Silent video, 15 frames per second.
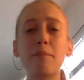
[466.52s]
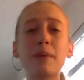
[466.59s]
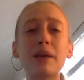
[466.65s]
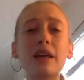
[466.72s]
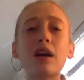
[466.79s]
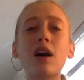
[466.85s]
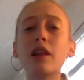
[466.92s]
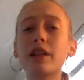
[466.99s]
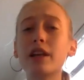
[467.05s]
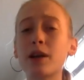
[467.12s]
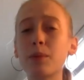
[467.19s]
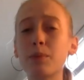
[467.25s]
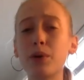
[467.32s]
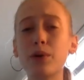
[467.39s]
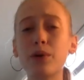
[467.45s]
Being on the
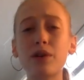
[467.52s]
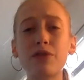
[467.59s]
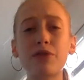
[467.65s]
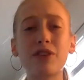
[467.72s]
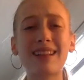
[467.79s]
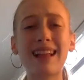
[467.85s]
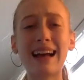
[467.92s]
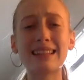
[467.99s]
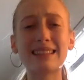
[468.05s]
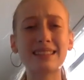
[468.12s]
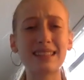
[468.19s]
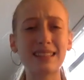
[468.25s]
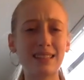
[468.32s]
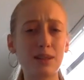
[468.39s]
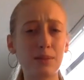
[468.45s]
computer for class
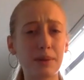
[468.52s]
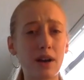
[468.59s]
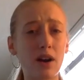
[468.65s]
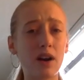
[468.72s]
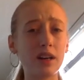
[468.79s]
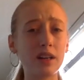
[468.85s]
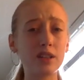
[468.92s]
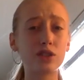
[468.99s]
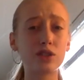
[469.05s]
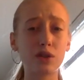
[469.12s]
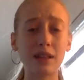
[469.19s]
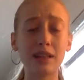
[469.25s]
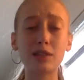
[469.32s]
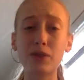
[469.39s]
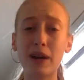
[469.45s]
is a little bit hard, so
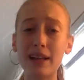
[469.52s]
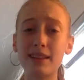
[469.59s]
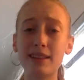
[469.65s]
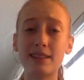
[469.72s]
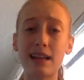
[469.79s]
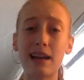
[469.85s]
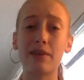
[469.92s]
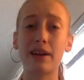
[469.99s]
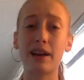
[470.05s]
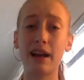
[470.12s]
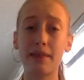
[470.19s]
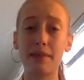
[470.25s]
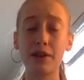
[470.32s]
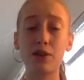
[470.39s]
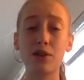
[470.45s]
let's write this down and I
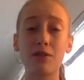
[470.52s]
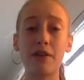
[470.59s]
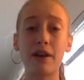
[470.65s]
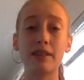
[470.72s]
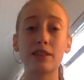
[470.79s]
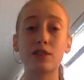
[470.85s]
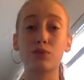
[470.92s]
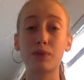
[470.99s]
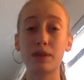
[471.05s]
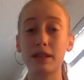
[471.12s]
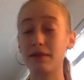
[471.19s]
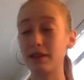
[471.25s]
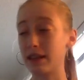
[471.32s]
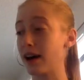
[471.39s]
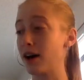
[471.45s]
think you'll find this
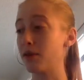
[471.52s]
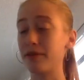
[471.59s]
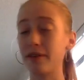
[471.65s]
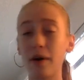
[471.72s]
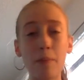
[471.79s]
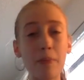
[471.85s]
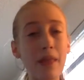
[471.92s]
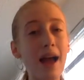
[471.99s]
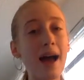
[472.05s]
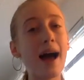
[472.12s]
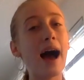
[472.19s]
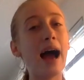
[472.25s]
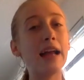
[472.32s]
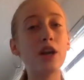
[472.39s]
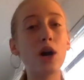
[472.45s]
really, really helpful.
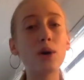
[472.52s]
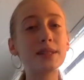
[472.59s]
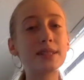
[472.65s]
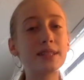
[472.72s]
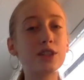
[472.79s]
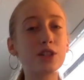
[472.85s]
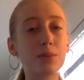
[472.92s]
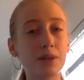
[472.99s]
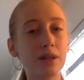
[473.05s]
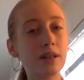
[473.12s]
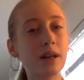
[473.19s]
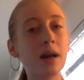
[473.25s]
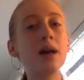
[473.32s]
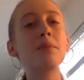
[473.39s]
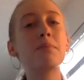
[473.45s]
I know it's in your
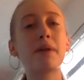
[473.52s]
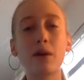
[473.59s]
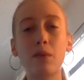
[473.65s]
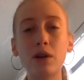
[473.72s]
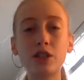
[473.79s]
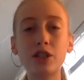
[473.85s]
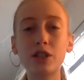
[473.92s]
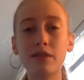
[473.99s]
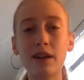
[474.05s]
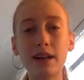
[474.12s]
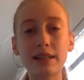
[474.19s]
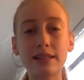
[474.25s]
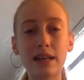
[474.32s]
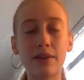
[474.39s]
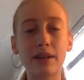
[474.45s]
book, but I want you to write
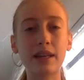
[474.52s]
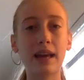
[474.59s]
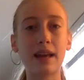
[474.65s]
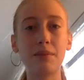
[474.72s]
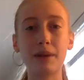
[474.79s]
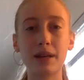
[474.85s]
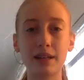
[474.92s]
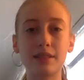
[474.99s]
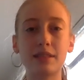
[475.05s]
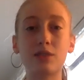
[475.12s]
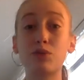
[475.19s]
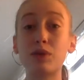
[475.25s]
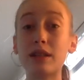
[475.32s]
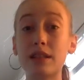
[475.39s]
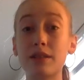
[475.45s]
it down again because it's
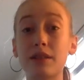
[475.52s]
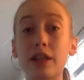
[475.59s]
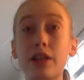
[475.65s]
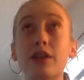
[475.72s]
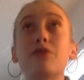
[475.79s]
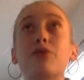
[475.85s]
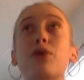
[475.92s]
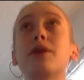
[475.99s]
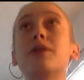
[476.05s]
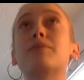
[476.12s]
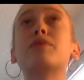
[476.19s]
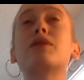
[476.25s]
really, really good for you.